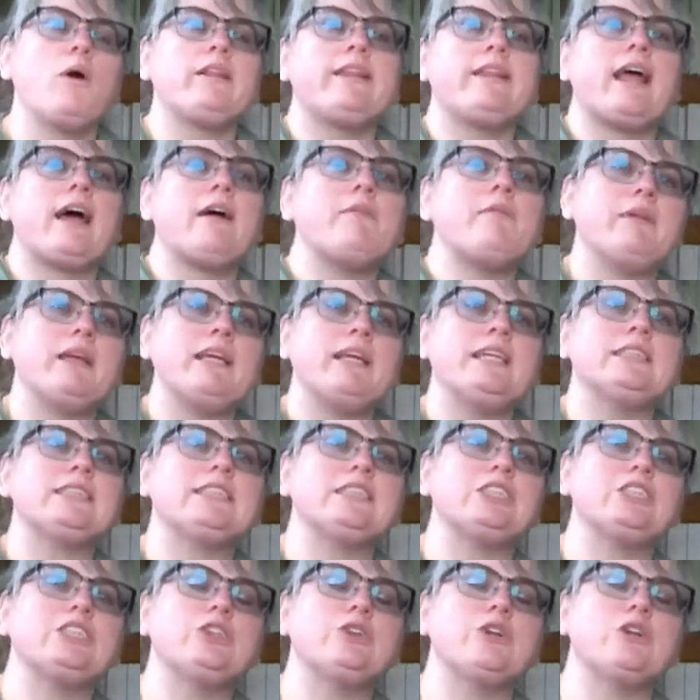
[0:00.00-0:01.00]
What that
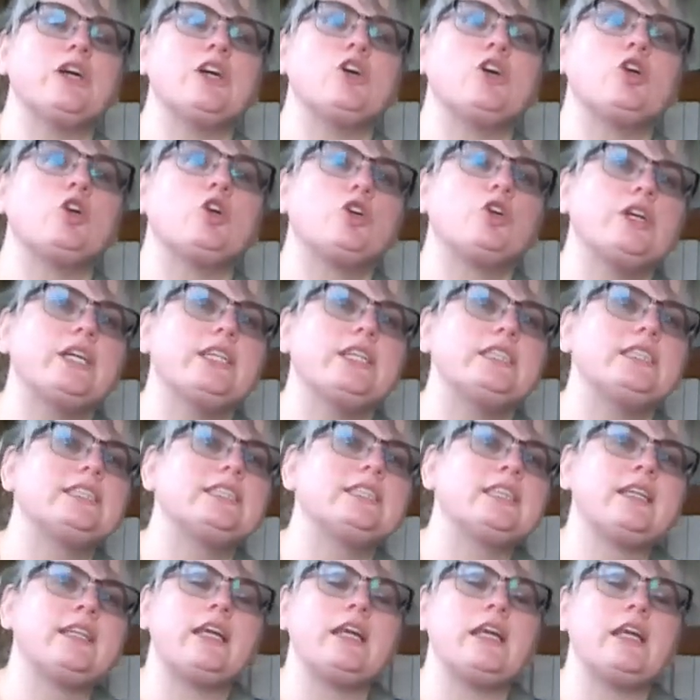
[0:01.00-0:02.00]
means is you
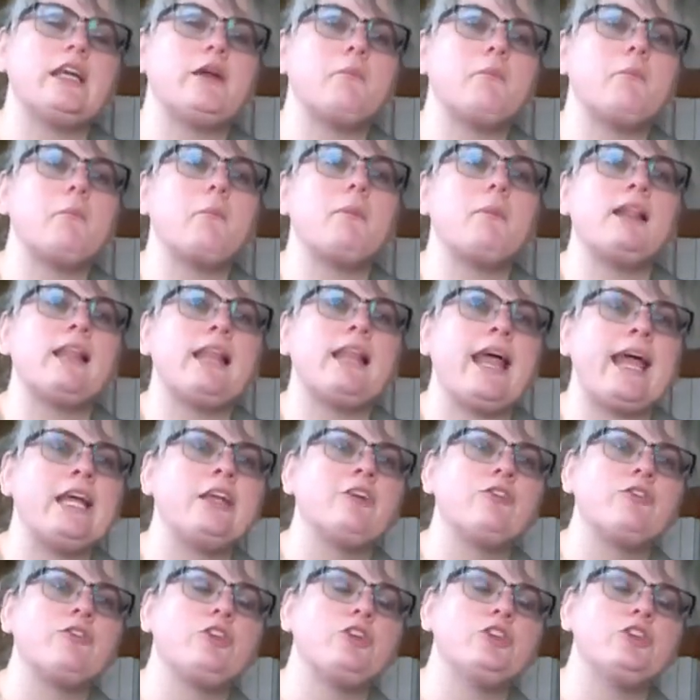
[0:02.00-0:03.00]
increase the
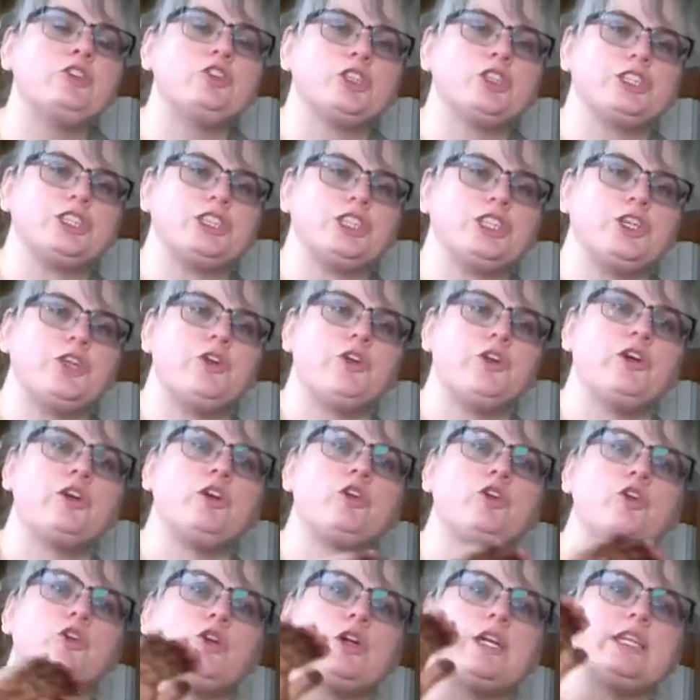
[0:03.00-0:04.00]
plane of nutrition, you
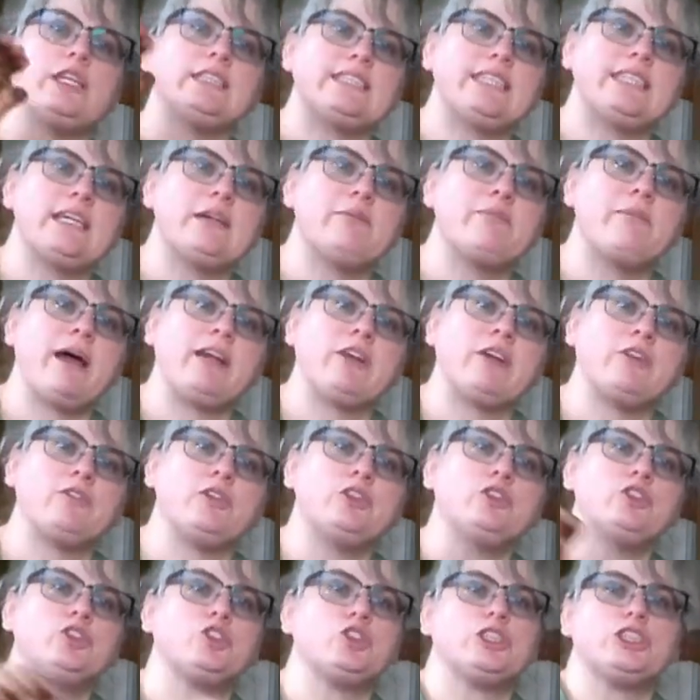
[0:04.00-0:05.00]
increase the
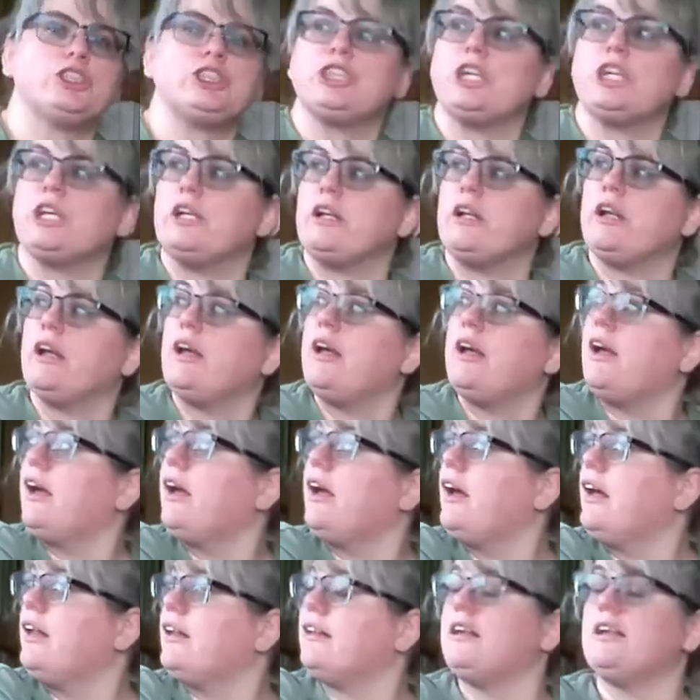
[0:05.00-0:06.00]
amount of nutrition
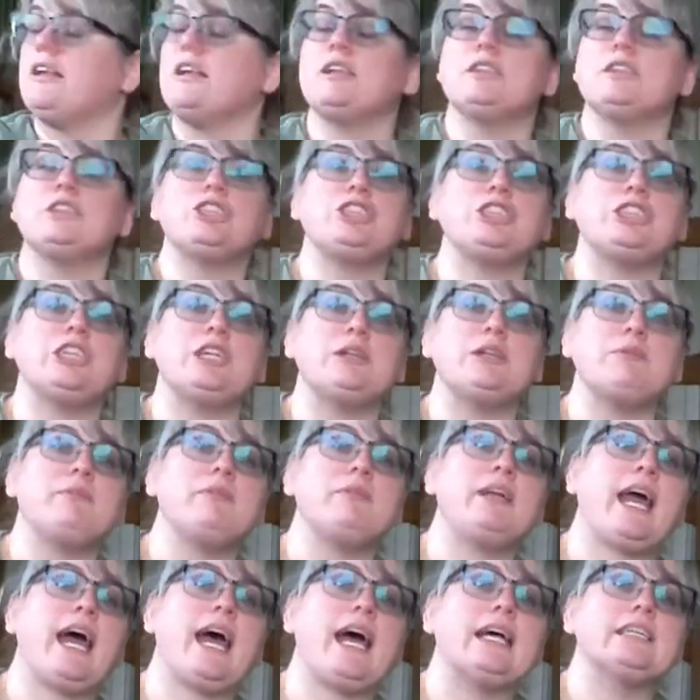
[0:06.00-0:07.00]
the
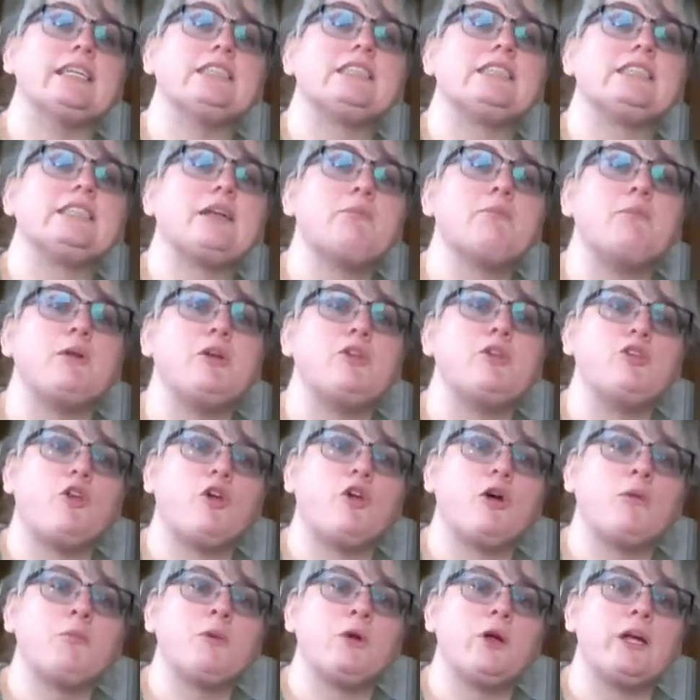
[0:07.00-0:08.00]
sheep gets
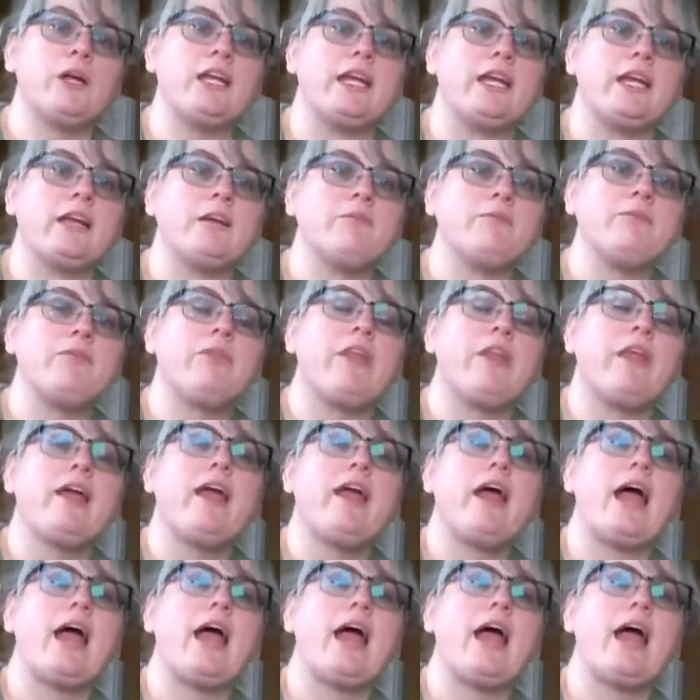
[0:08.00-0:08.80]
before breeding